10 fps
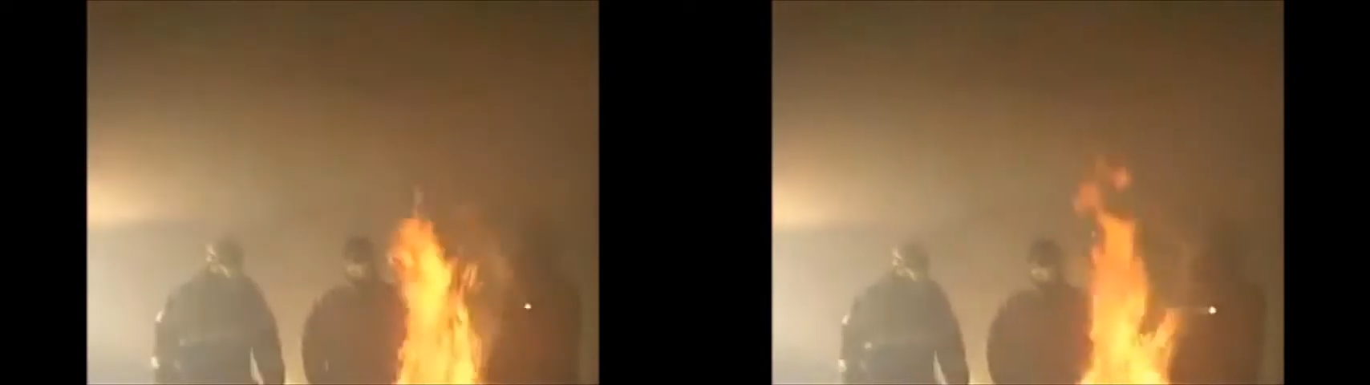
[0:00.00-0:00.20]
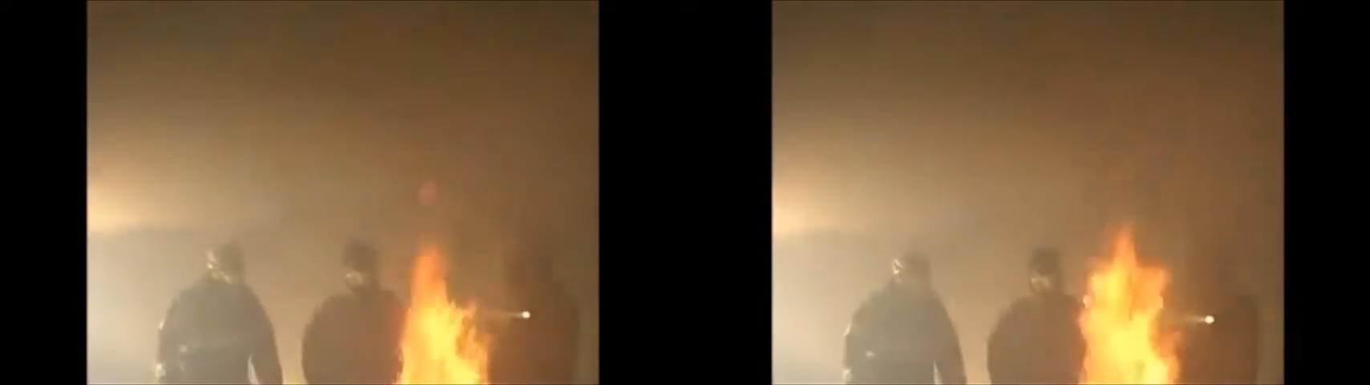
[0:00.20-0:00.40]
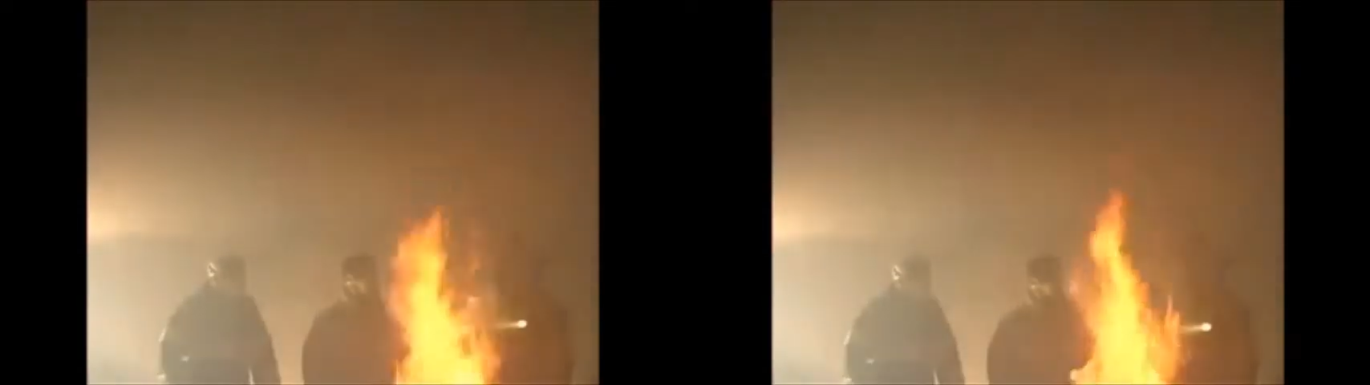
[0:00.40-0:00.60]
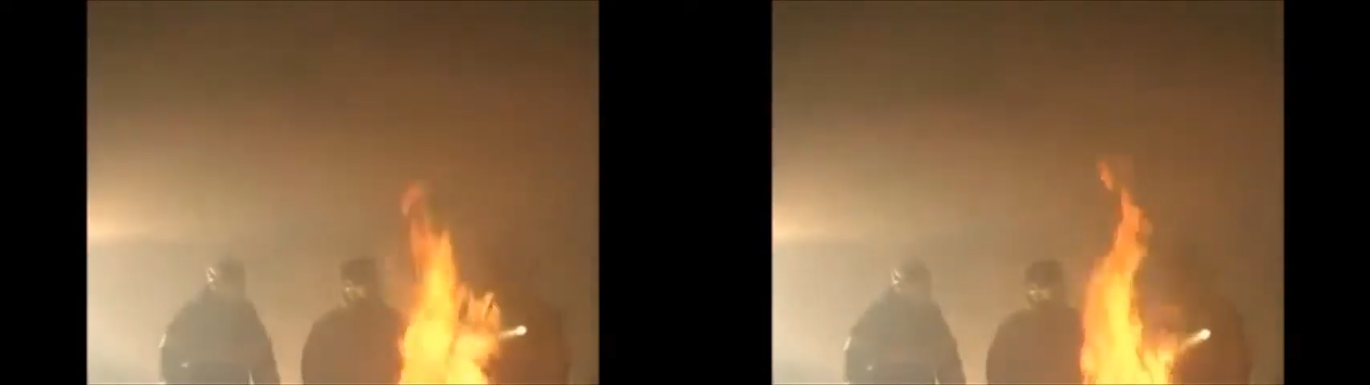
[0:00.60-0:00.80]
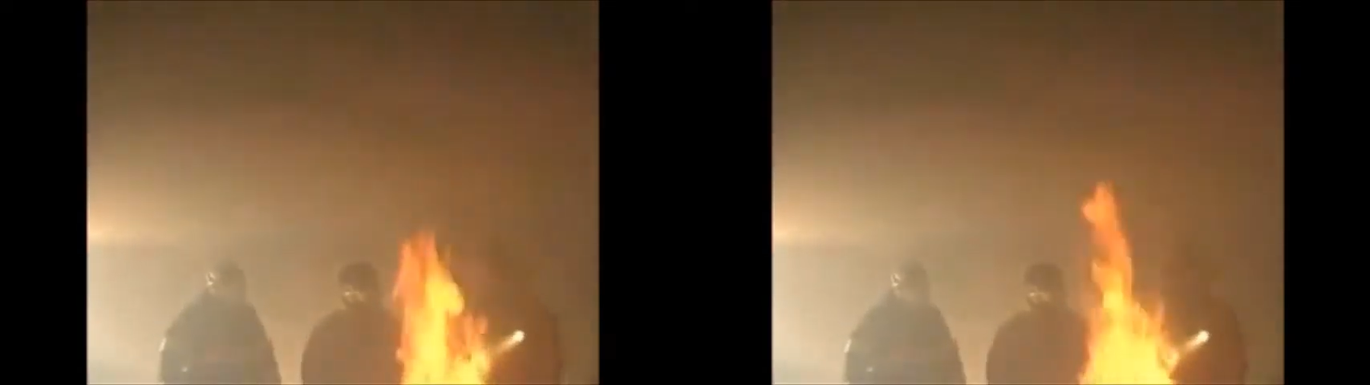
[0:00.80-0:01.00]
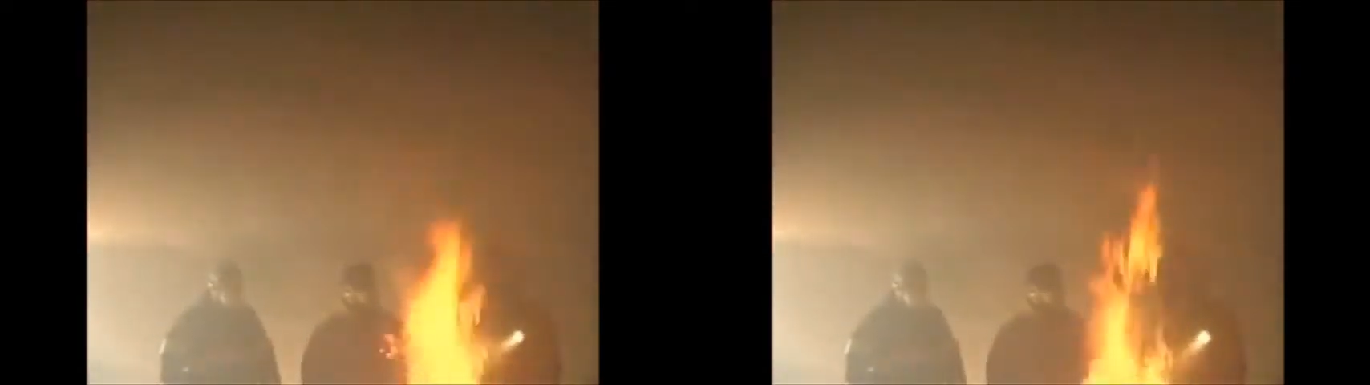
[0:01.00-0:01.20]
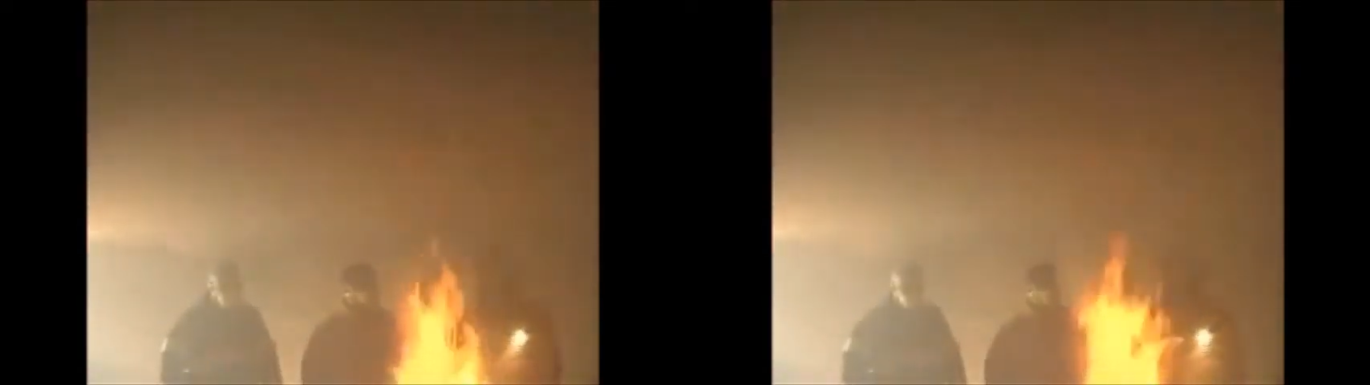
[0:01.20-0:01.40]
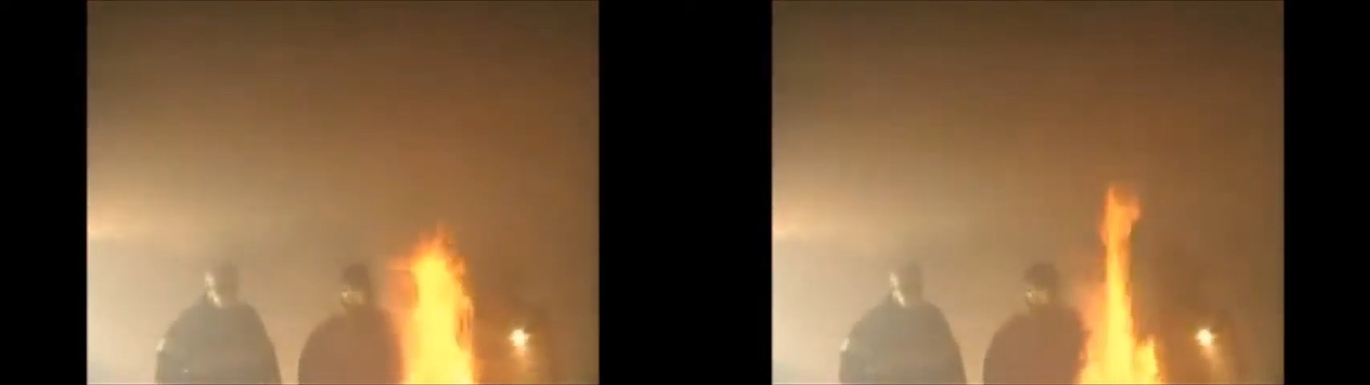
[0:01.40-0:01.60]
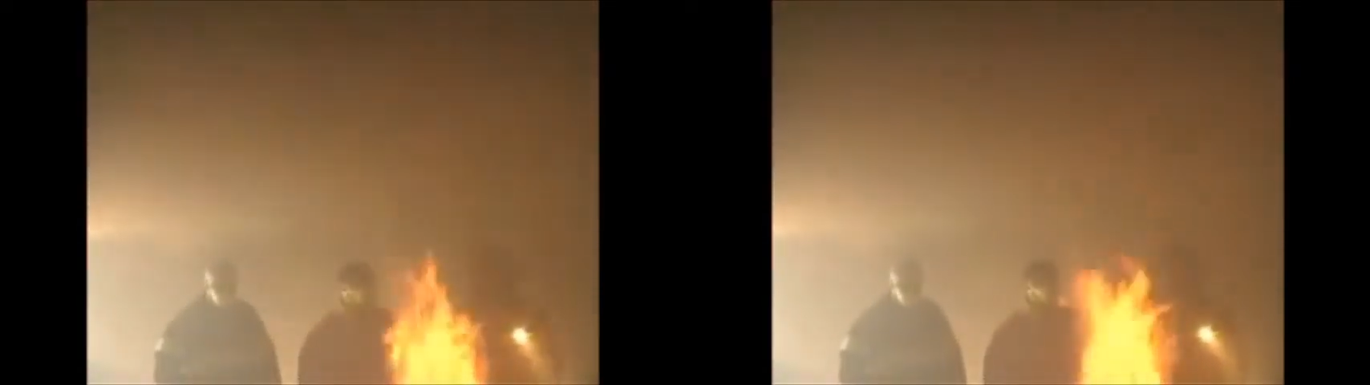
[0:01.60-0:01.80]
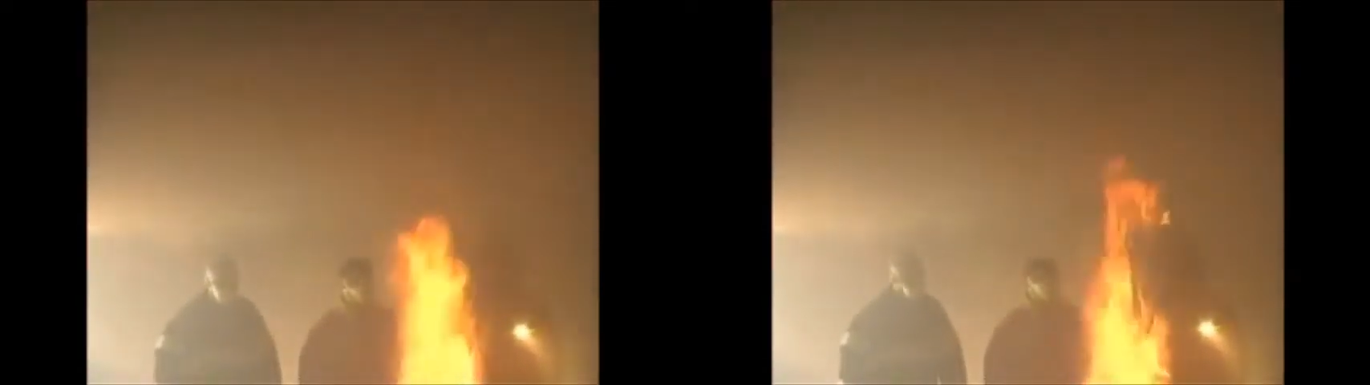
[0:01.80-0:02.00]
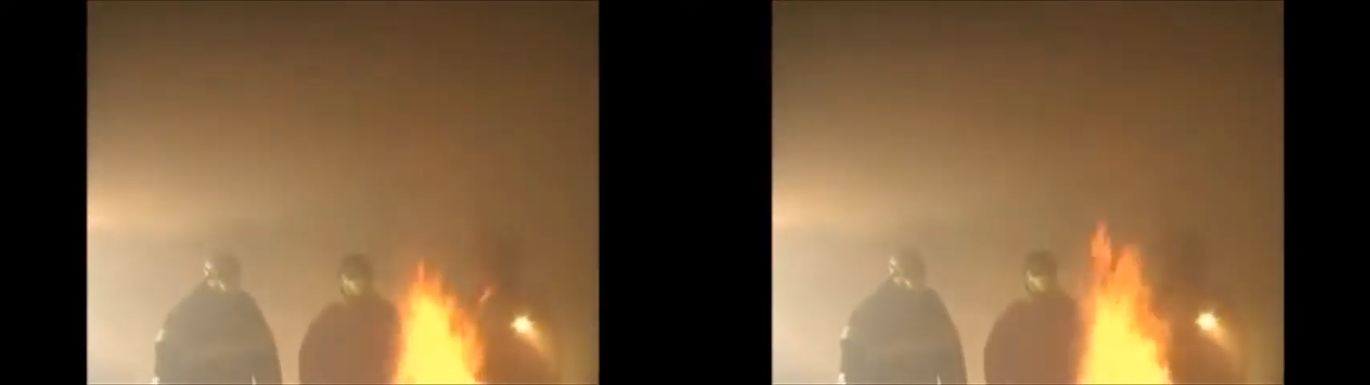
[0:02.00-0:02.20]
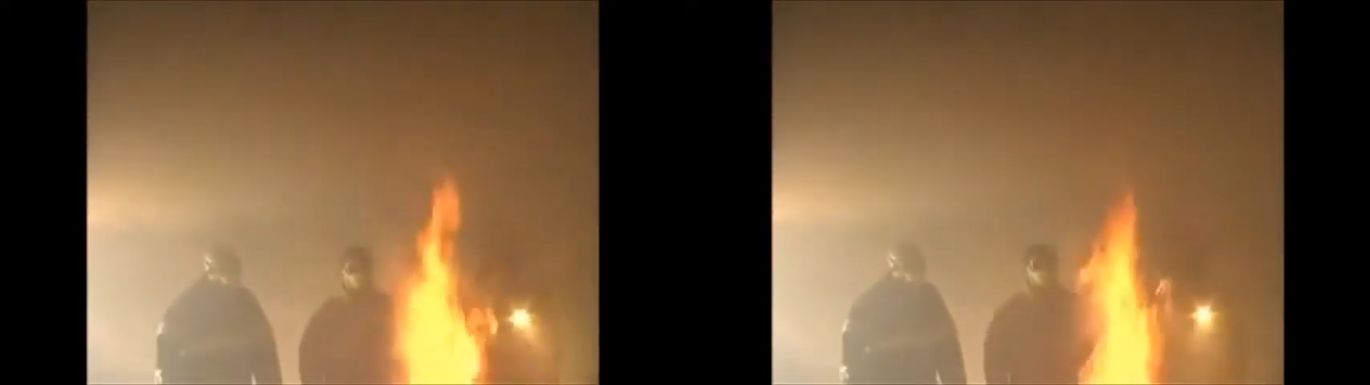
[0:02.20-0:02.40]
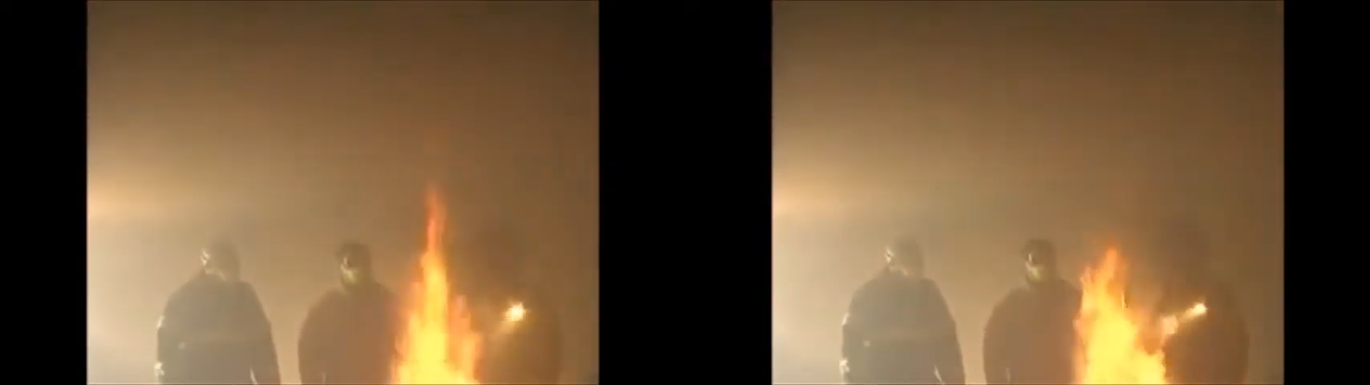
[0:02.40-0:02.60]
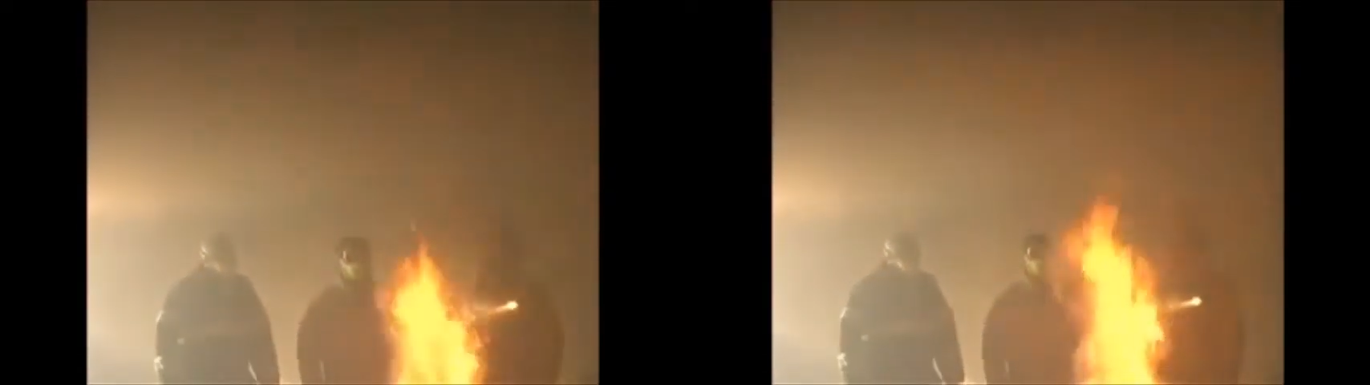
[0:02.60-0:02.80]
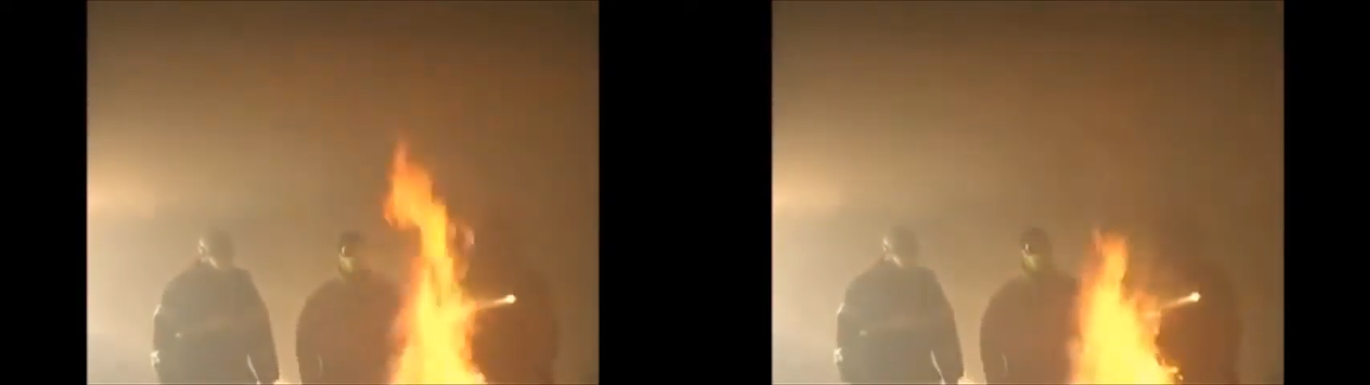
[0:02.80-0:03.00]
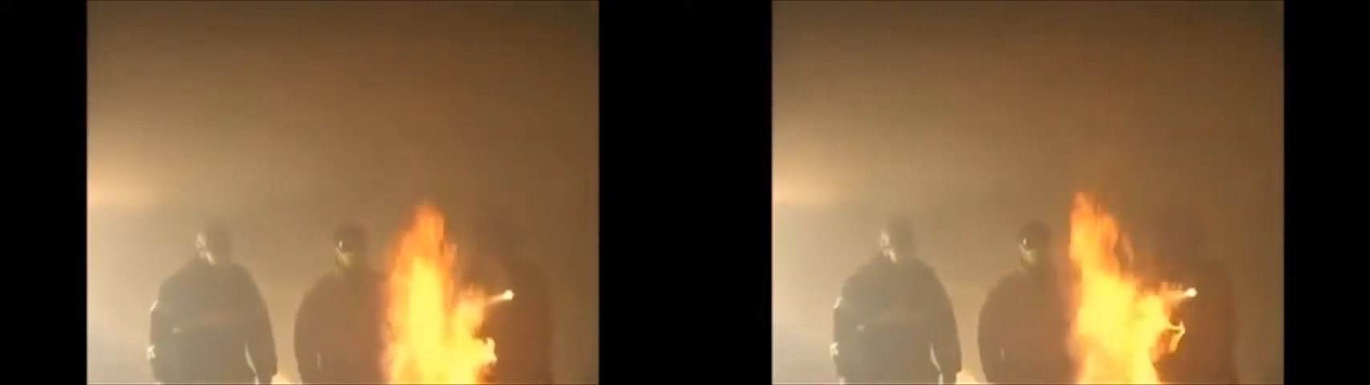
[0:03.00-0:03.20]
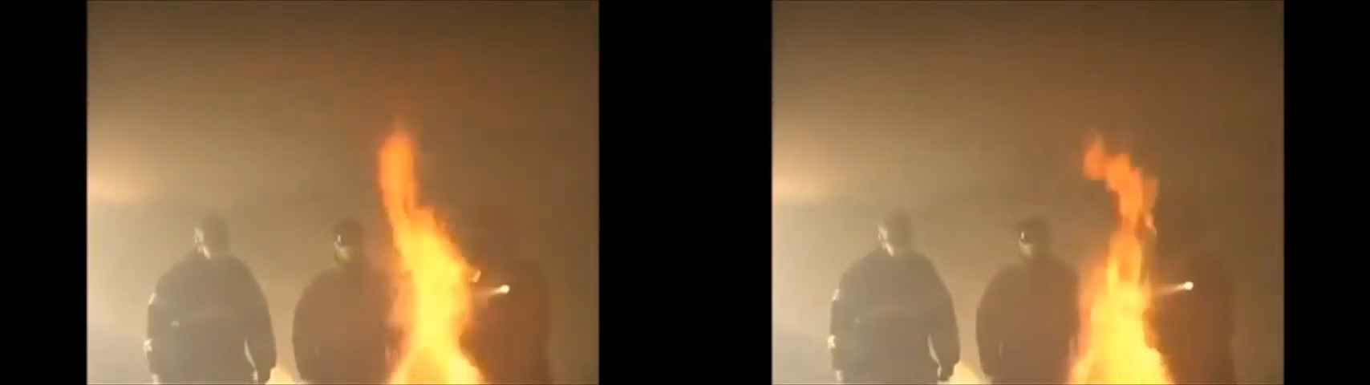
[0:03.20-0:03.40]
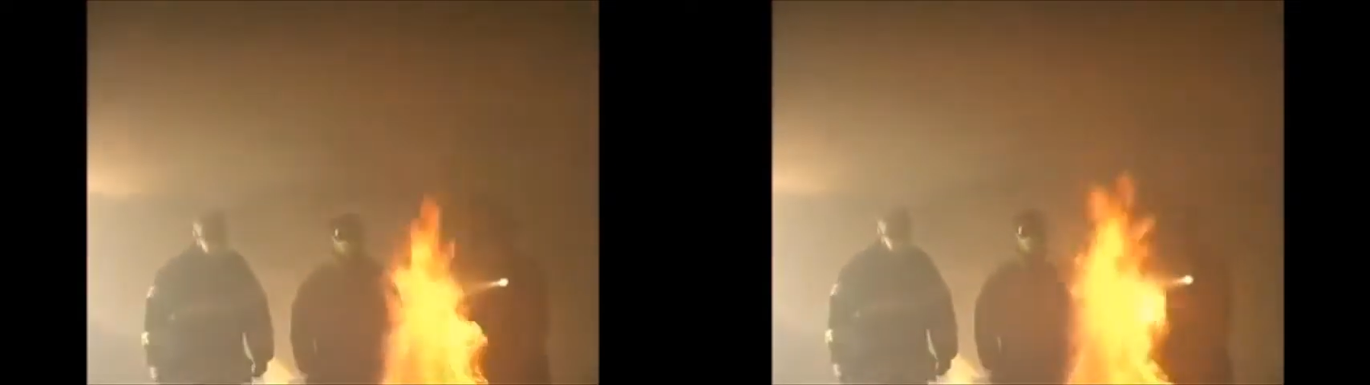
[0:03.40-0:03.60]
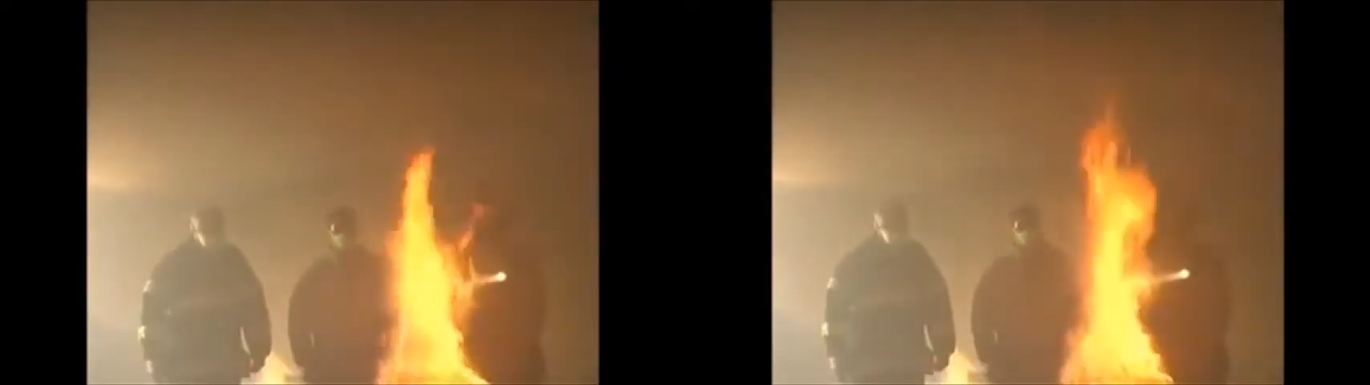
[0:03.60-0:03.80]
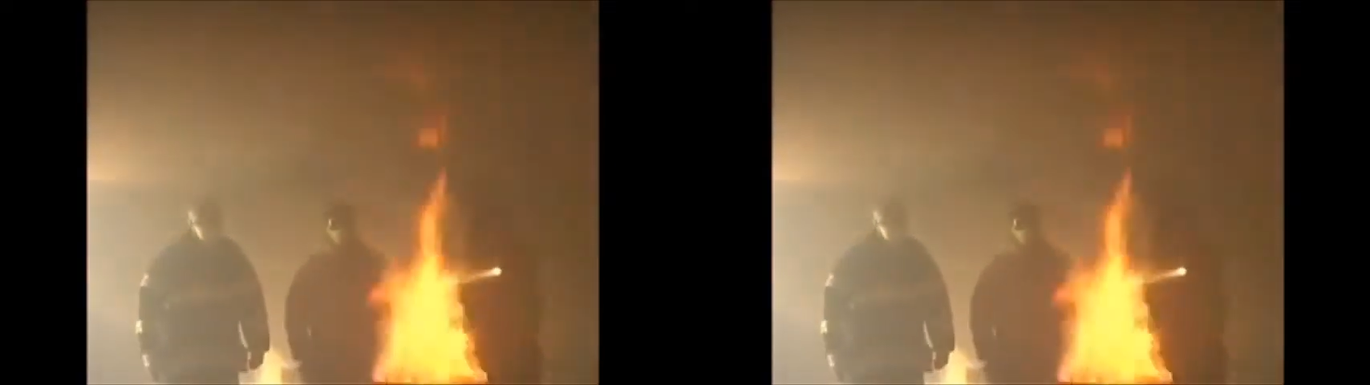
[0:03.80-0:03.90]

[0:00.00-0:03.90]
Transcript: (no speaker visible)